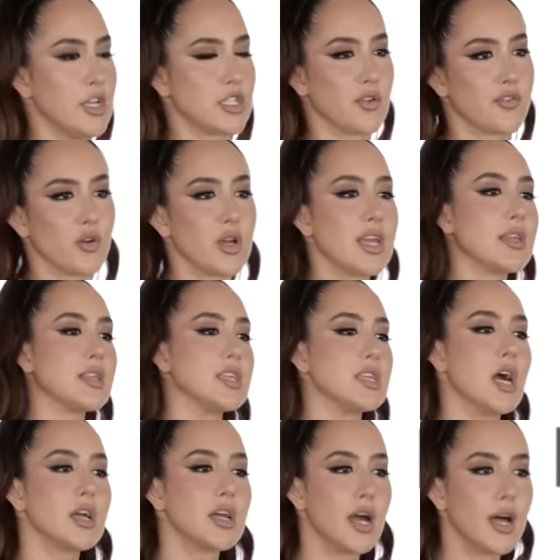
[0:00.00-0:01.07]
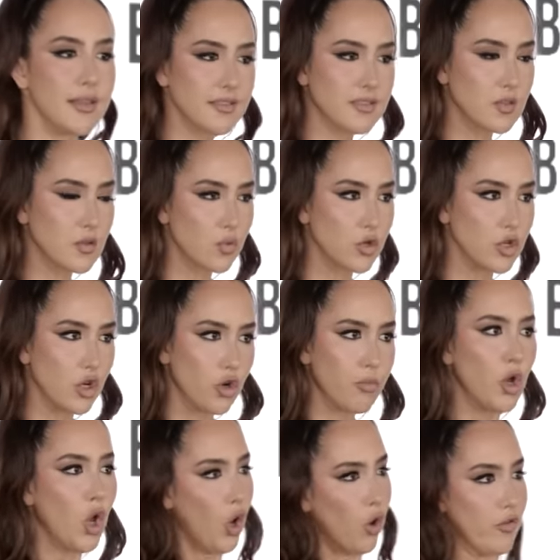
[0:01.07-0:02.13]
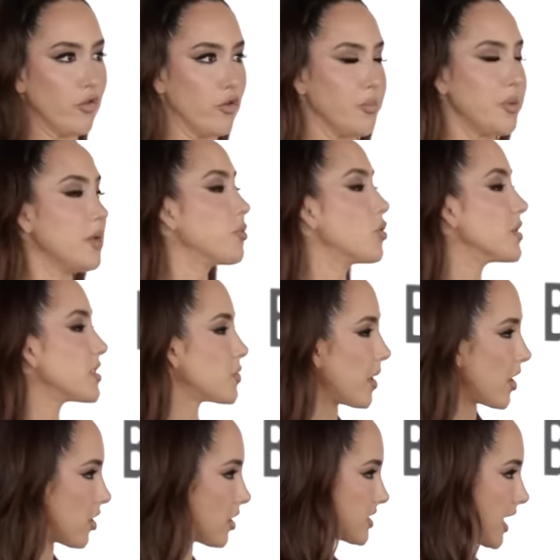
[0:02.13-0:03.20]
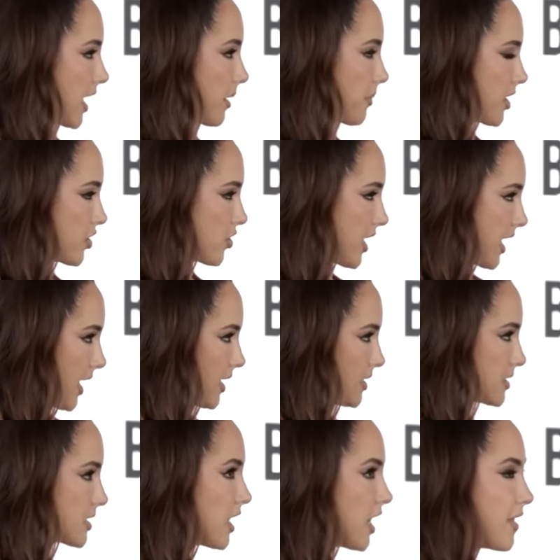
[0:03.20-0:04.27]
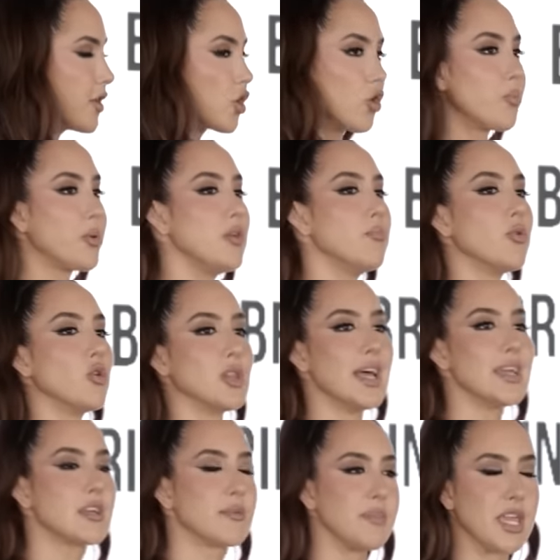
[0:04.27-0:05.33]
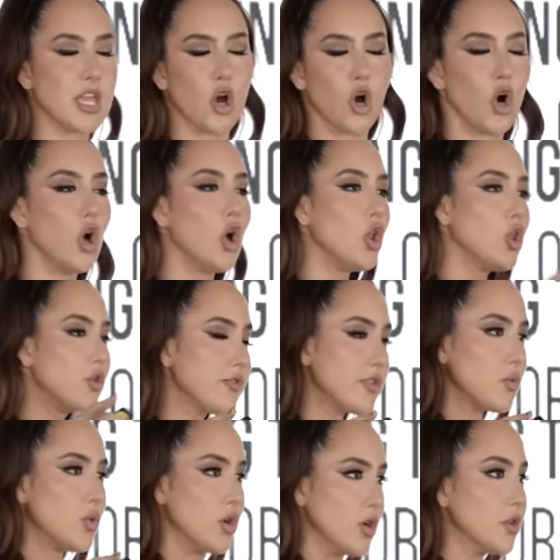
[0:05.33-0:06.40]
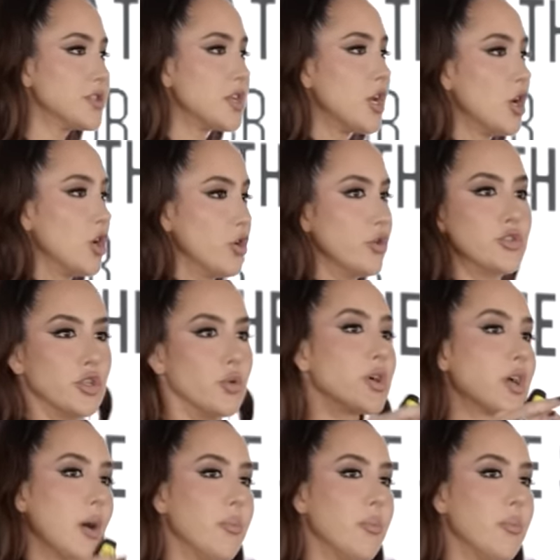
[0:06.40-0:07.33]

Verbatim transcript: So for any of the young guns in the room or for people with spare time on your hands, there are people like me all over the world who do a